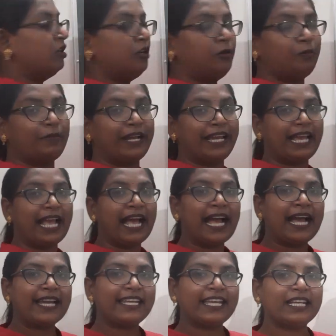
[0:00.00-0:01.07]
By
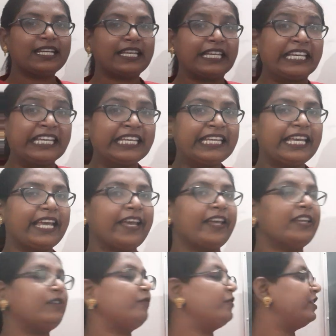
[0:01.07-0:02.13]
adding
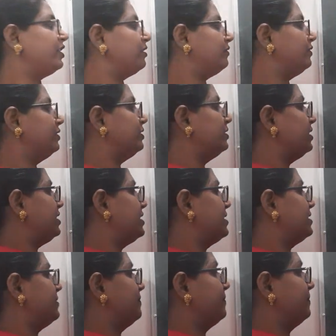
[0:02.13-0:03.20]
en with the words,